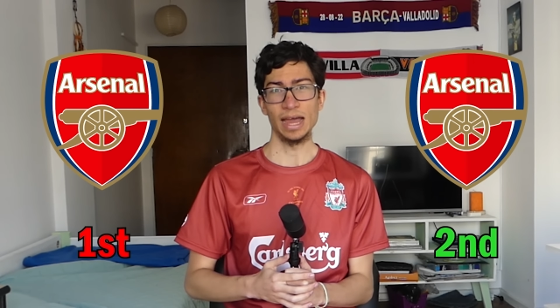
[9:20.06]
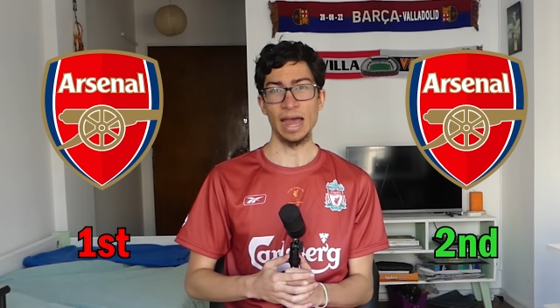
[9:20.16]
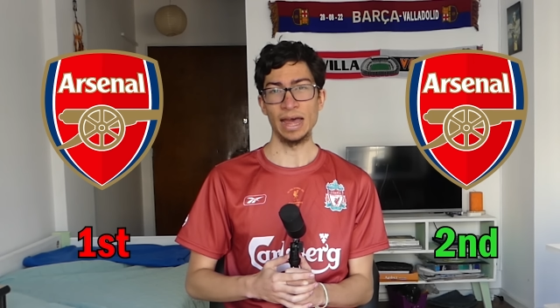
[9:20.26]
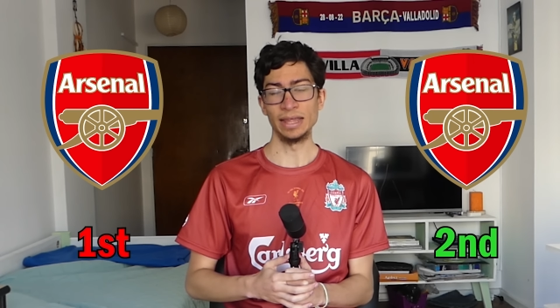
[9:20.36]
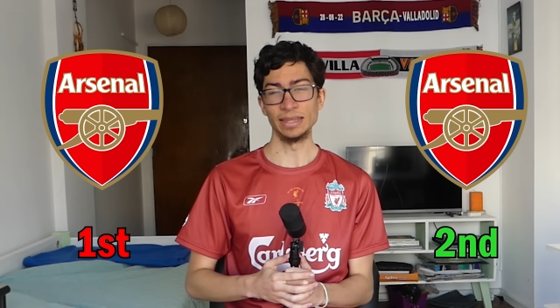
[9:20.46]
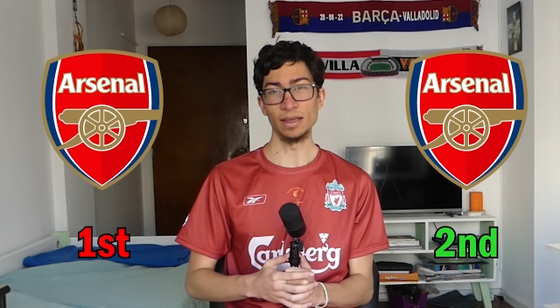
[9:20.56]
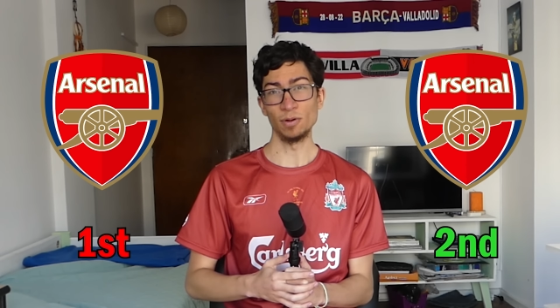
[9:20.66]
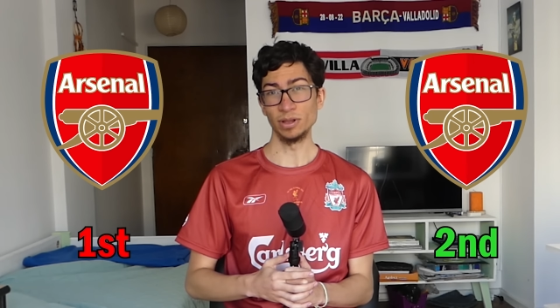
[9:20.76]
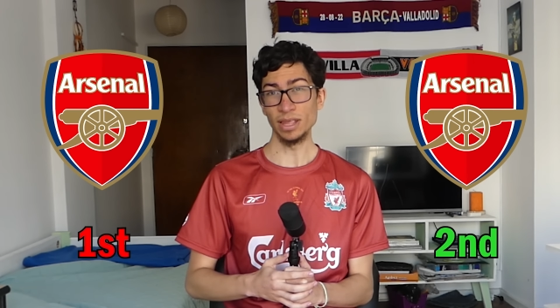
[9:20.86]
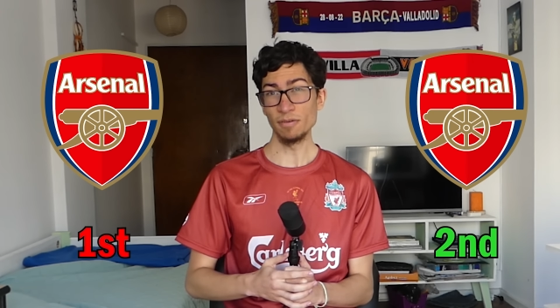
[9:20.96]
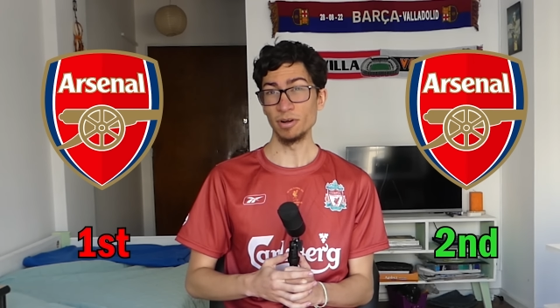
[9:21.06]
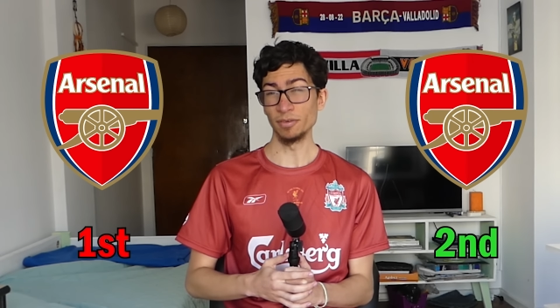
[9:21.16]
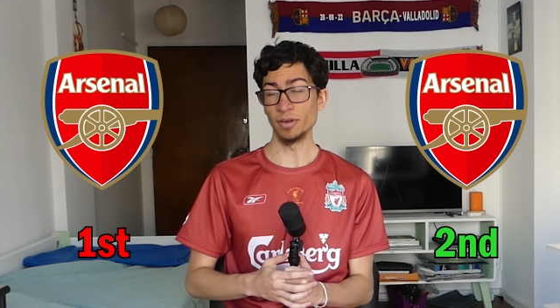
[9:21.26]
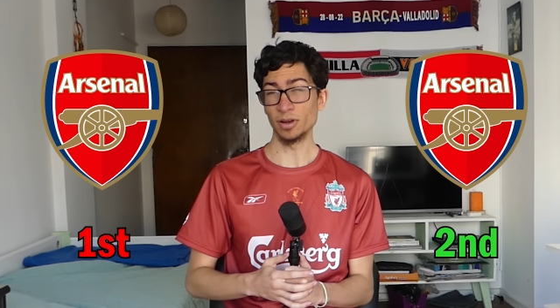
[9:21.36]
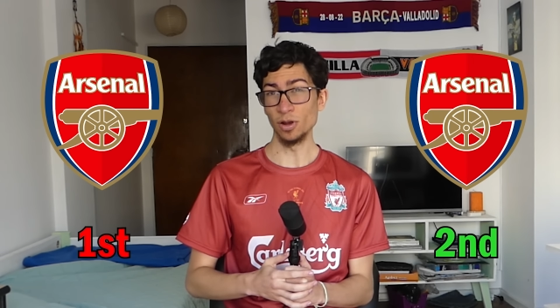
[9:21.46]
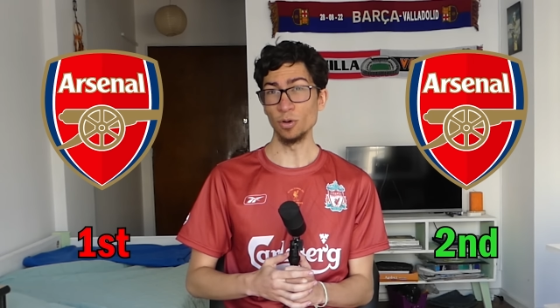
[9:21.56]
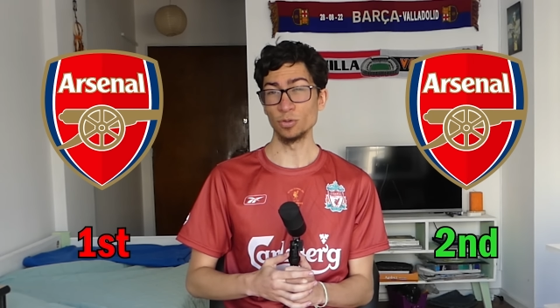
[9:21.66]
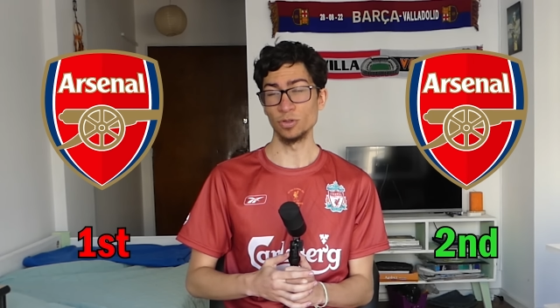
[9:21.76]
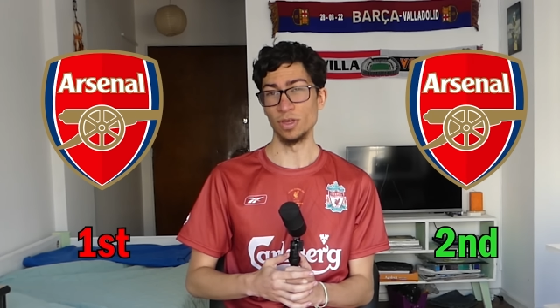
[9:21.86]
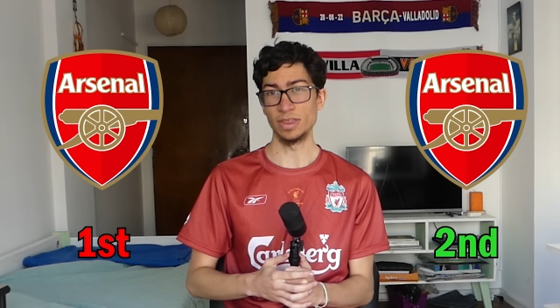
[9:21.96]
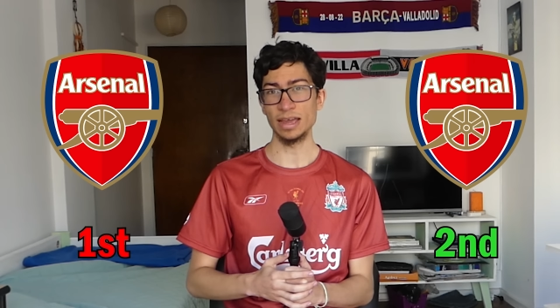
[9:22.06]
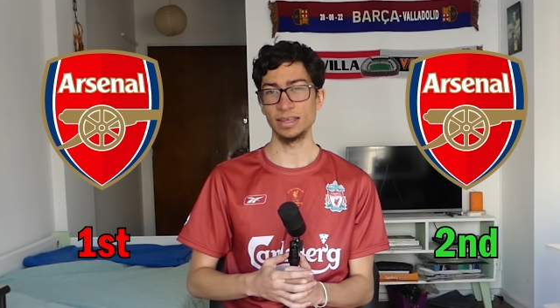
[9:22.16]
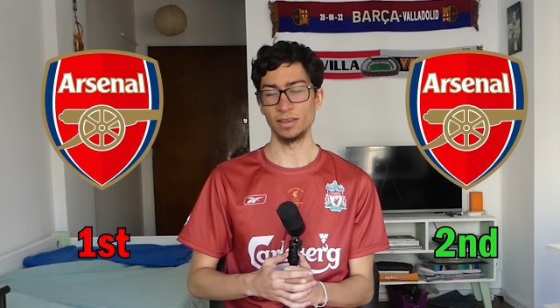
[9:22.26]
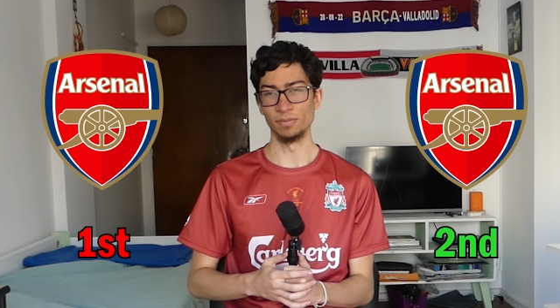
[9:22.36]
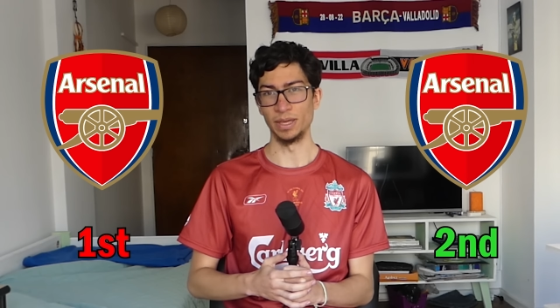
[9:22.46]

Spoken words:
and they were never even close to the title,